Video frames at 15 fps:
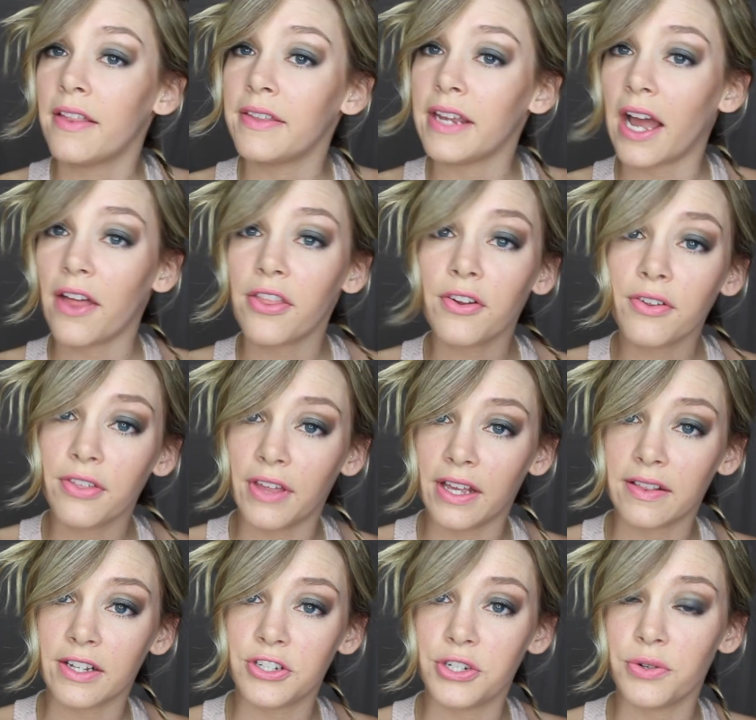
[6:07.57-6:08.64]
The other
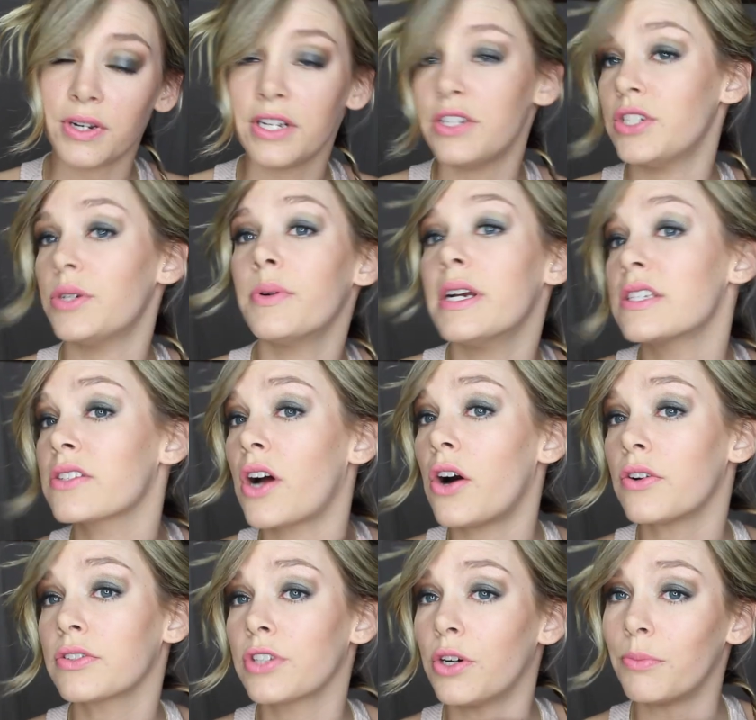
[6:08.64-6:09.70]
thing that you can do is
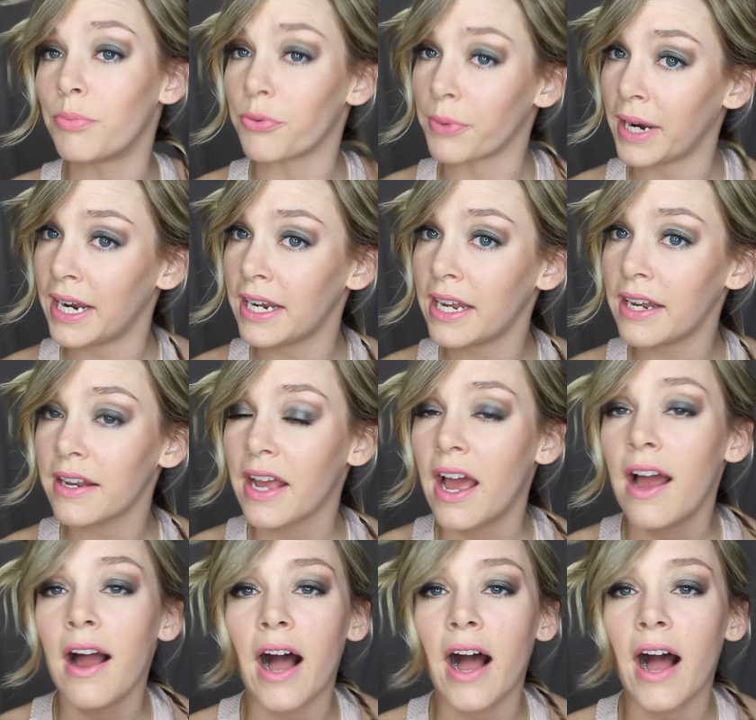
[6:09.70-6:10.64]
also braid it.